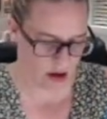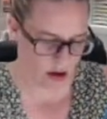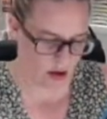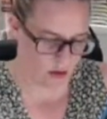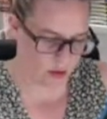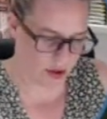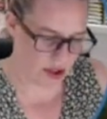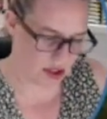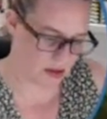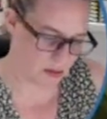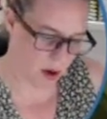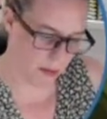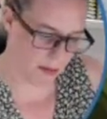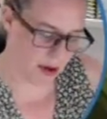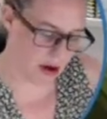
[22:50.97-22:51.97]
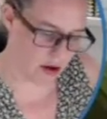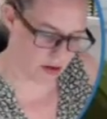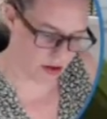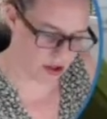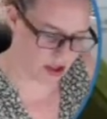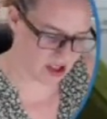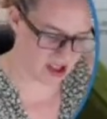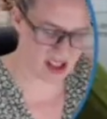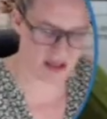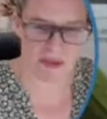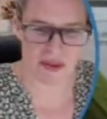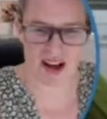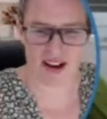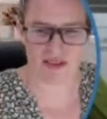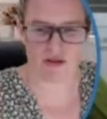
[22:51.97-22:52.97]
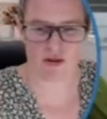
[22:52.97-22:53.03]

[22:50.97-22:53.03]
we just pop it onto some like a